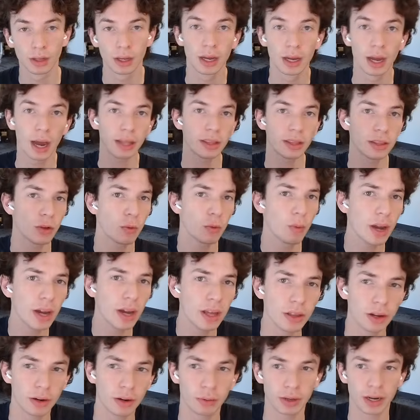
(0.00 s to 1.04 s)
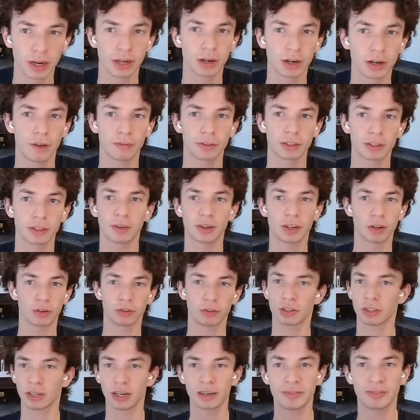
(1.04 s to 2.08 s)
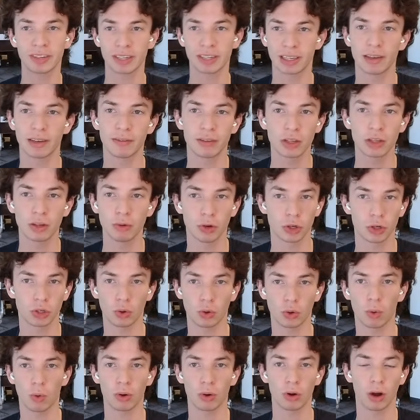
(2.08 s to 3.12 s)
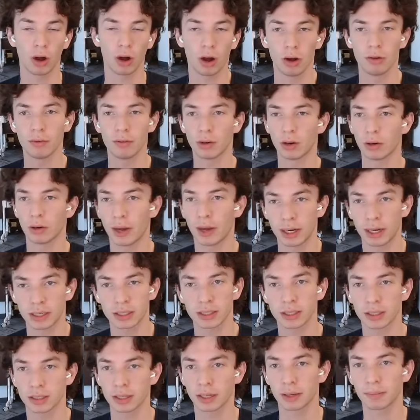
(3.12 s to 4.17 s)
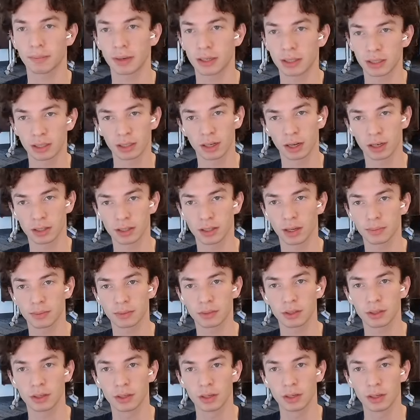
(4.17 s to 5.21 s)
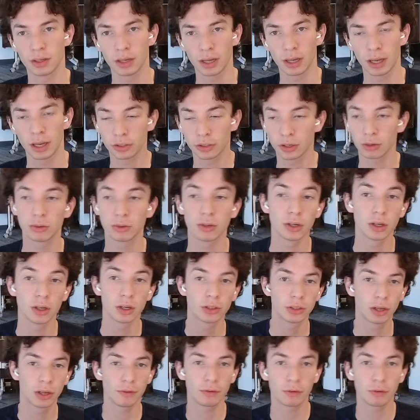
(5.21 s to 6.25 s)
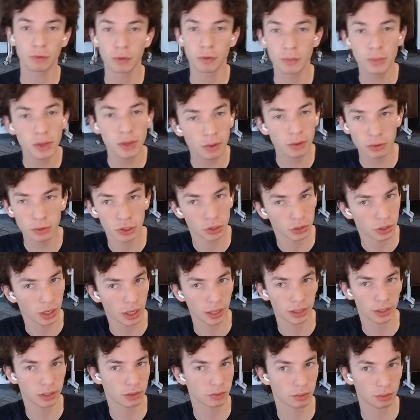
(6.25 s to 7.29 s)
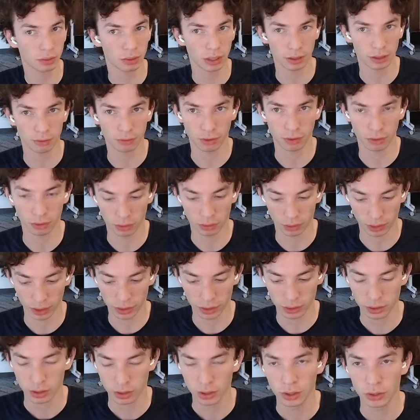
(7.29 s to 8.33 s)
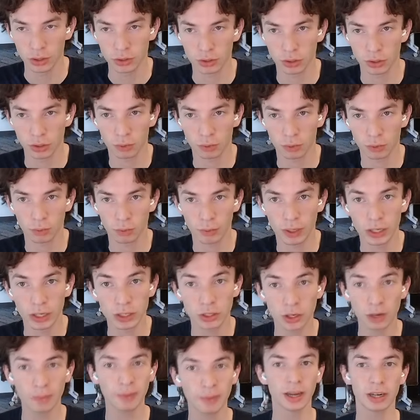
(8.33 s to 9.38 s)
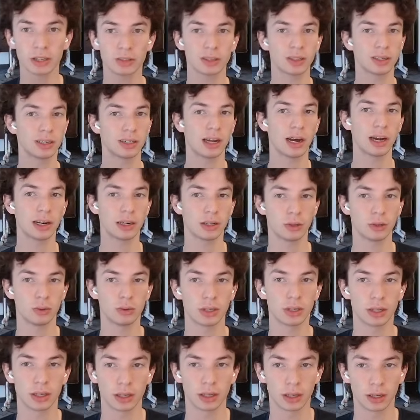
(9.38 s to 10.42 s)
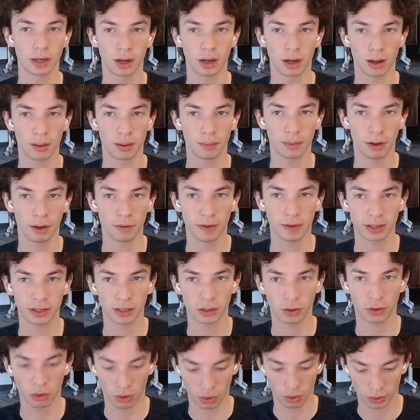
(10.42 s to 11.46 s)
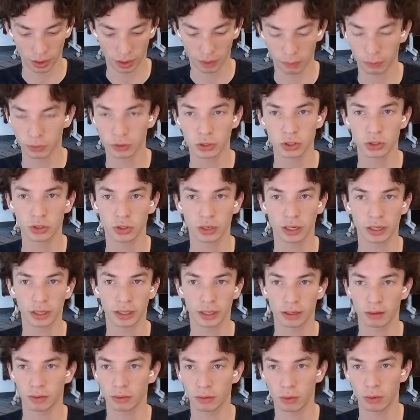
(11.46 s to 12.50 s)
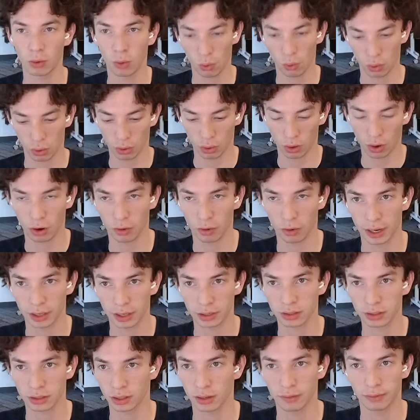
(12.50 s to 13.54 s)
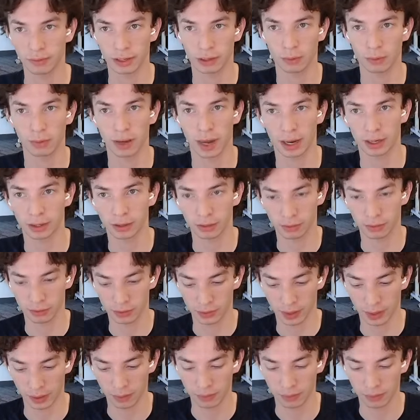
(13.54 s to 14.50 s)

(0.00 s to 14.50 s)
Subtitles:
And then the way I thought I would end off this video is just kind of like giving you a tour of RX and its like basic concepts. And so if you're familiar with Jotai, this will kind of follow a lot. So we can start by actually not using effect at all. And we'll just look at like core RX, kind of like reactive state.